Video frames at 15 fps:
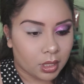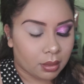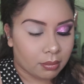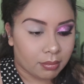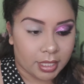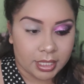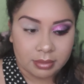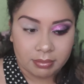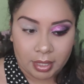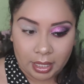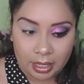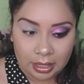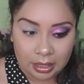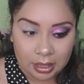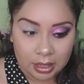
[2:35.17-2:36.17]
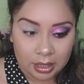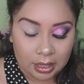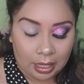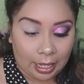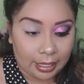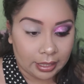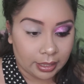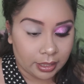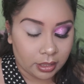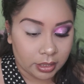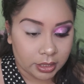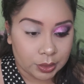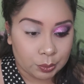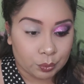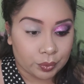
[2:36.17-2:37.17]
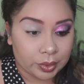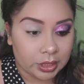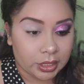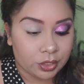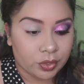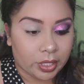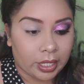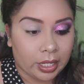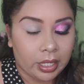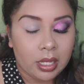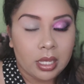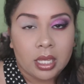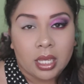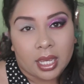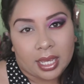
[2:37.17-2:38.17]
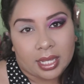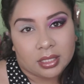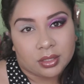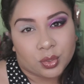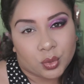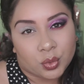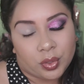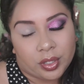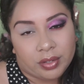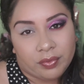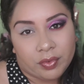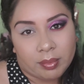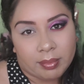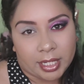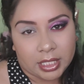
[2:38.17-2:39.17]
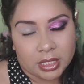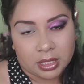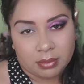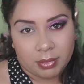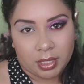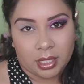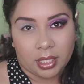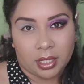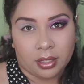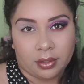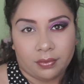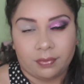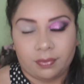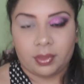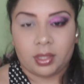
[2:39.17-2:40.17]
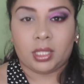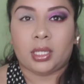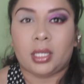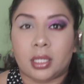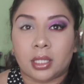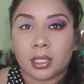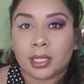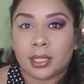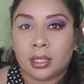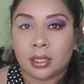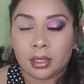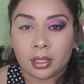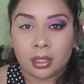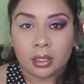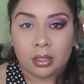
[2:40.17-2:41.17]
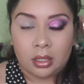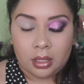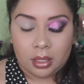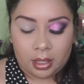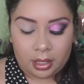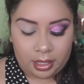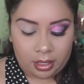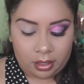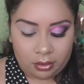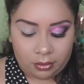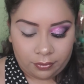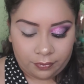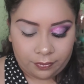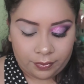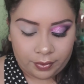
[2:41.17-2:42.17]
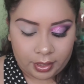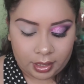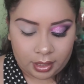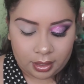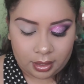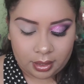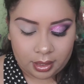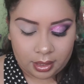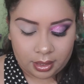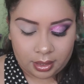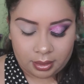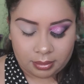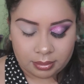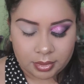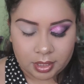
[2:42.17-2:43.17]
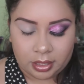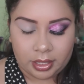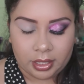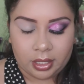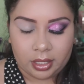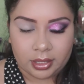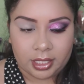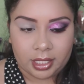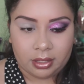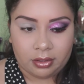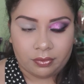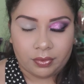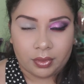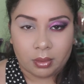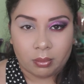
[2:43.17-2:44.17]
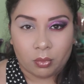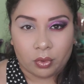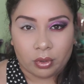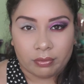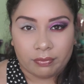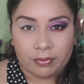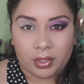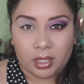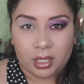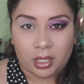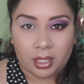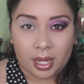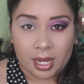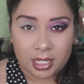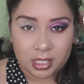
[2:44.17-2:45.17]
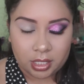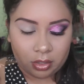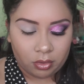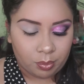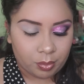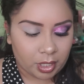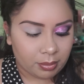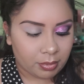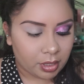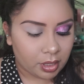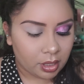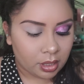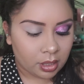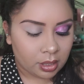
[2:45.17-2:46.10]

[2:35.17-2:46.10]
makes my eyelid look really dry. It sort of reminds me of the e.l.f. Sorry, not the e.l.f. the Morphe eyeshadow primer,